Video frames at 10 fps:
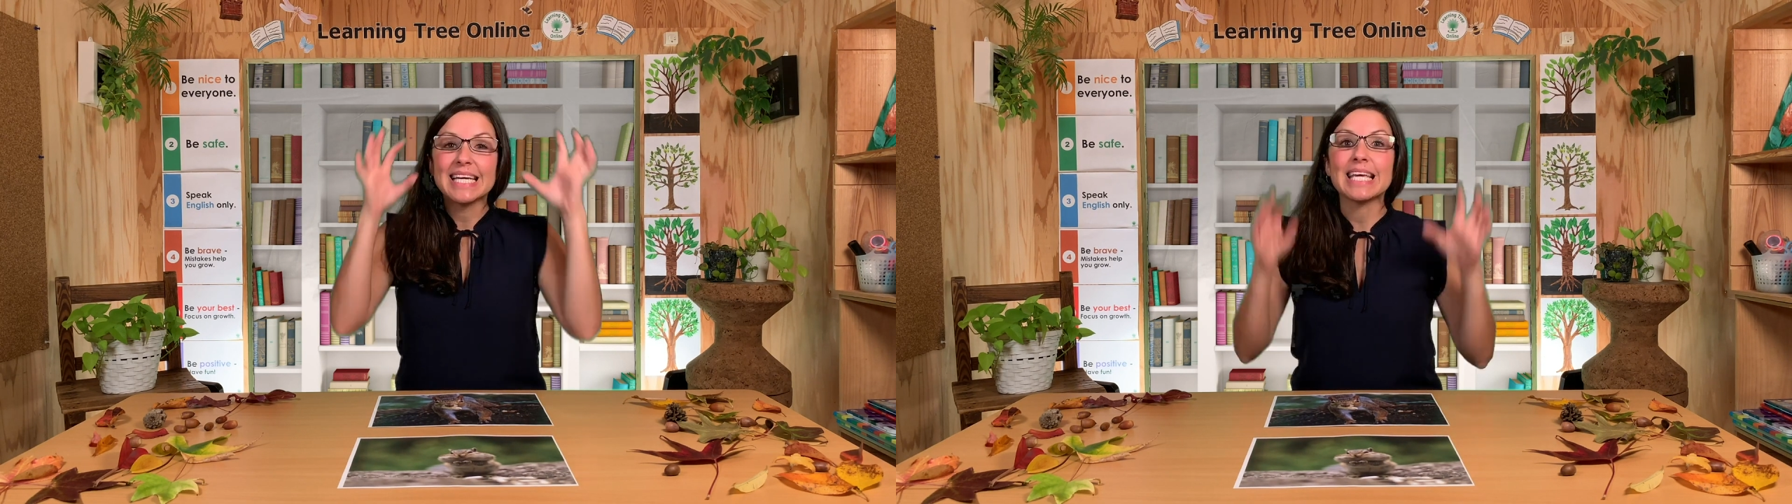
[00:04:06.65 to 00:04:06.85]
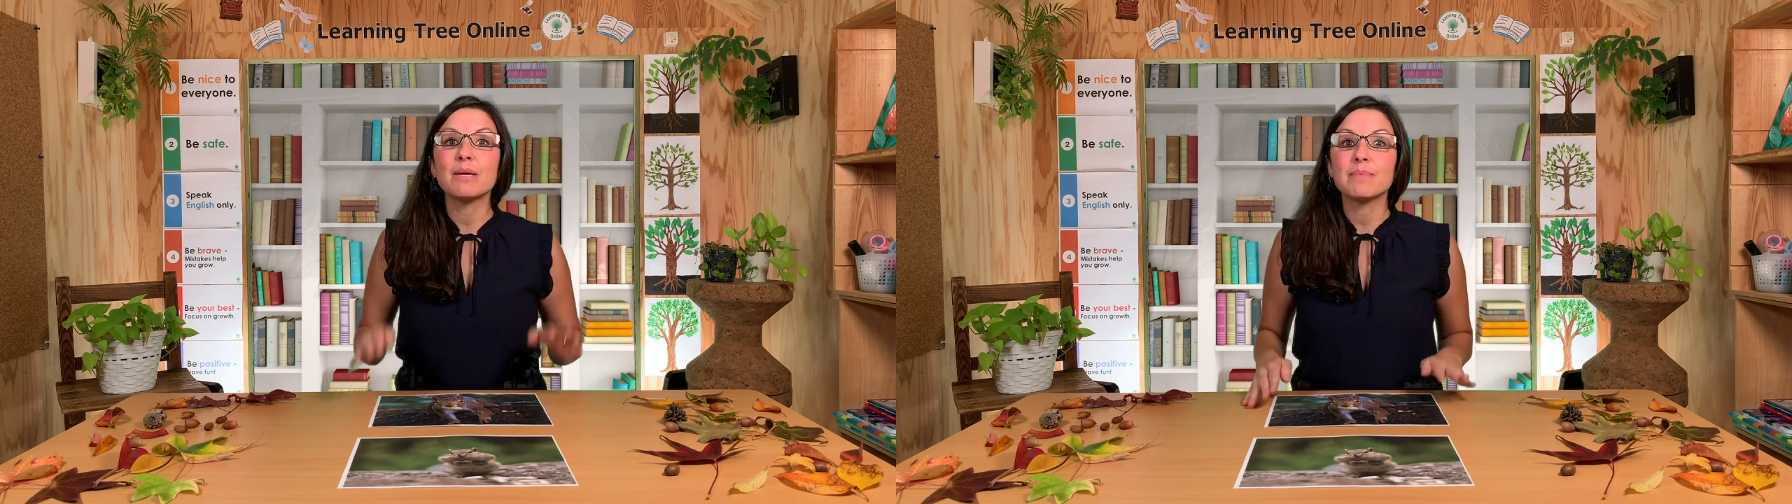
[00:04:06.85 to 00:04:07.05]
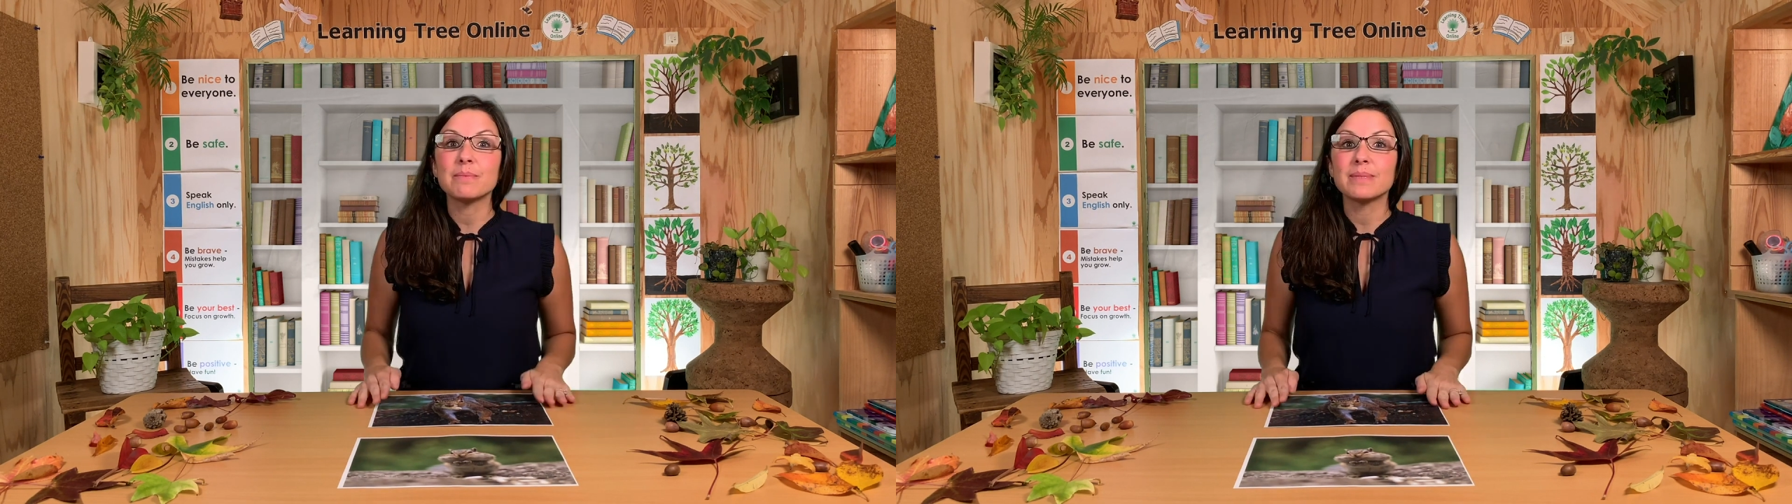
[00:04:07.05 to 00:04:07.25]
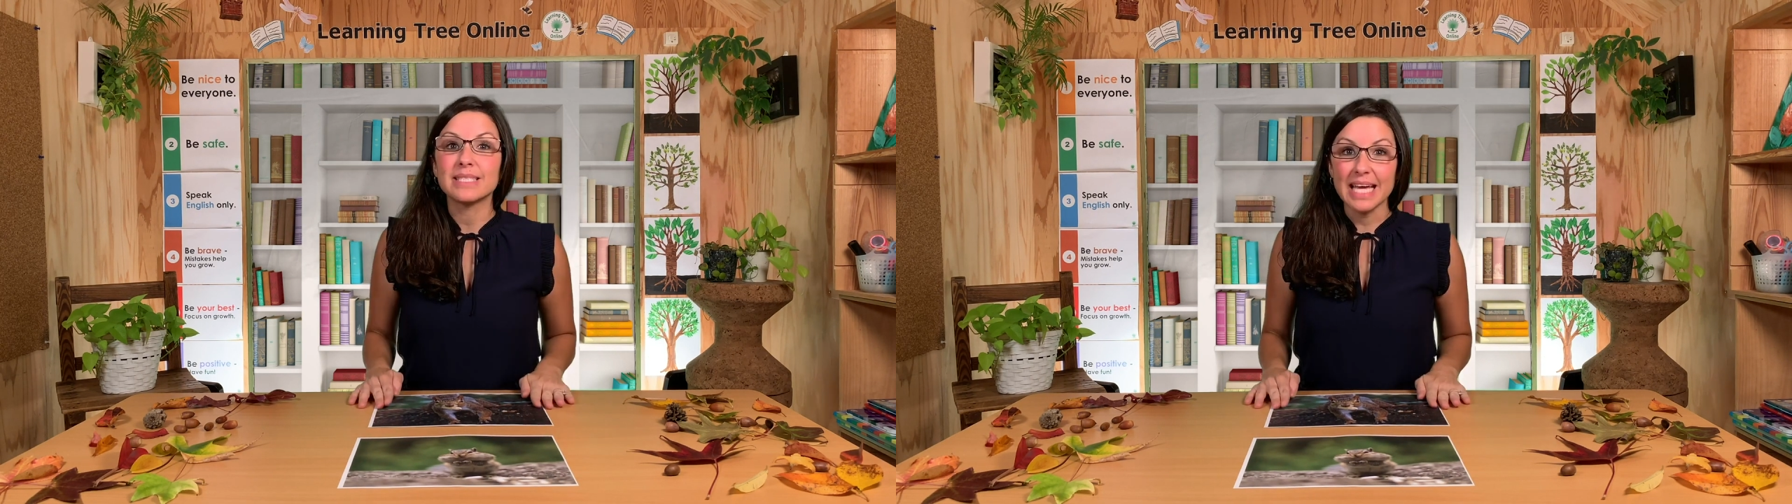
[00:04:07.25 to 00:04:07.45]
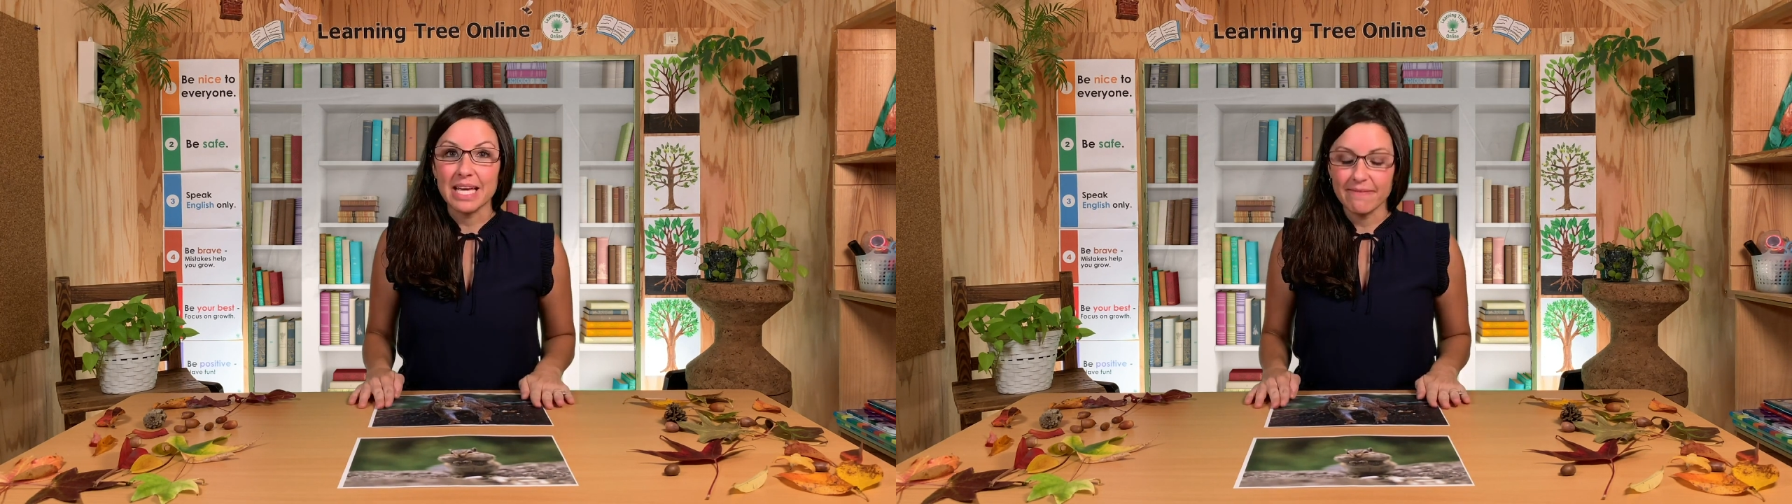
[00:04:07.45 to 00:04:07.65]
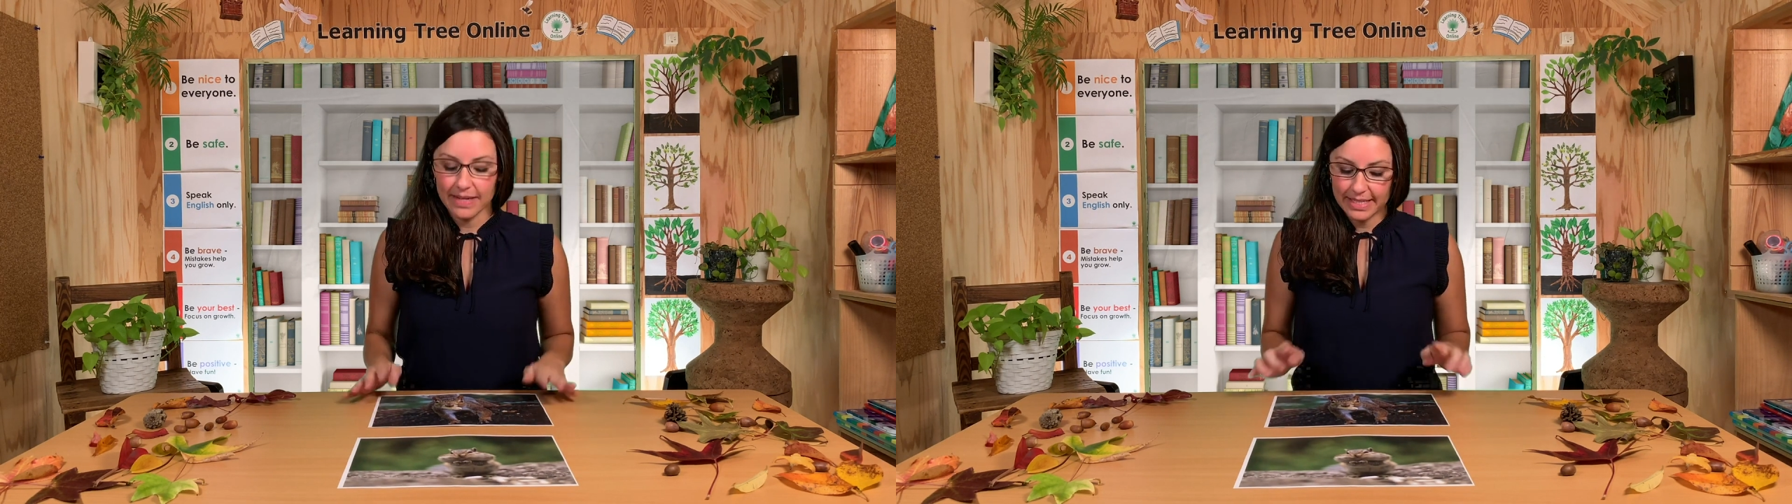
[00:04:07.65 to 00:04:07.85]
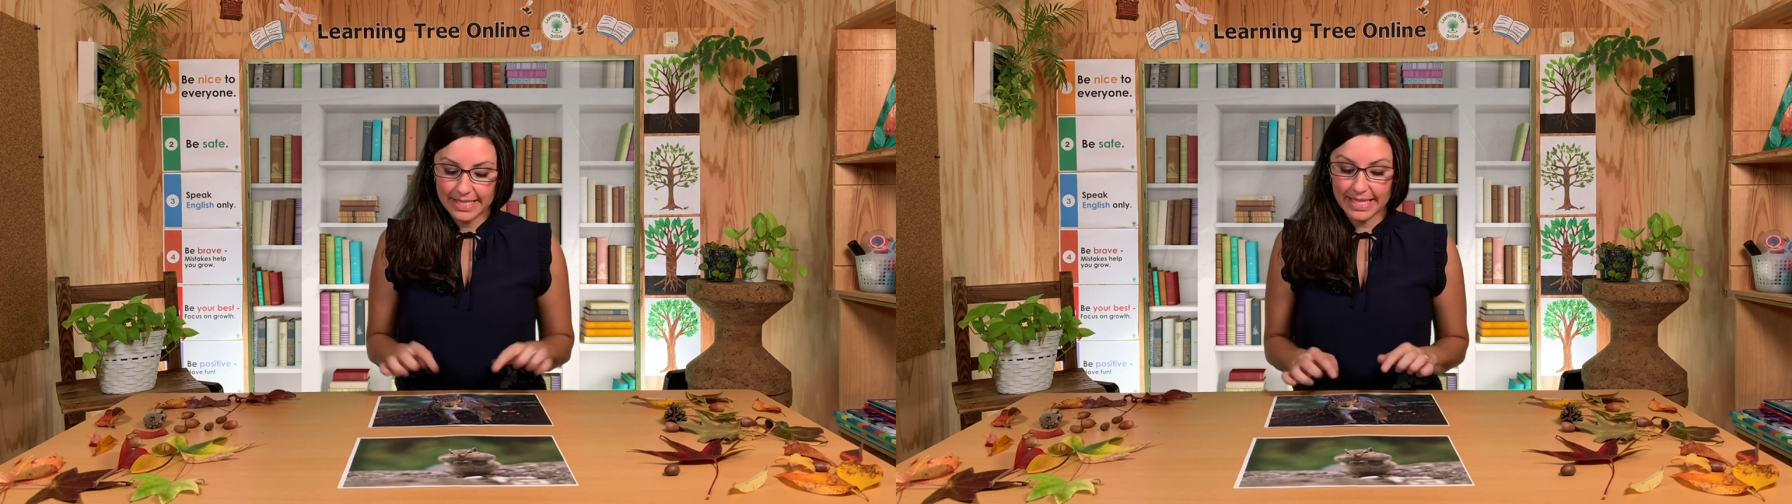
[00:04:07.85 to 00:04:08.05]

keep them safe so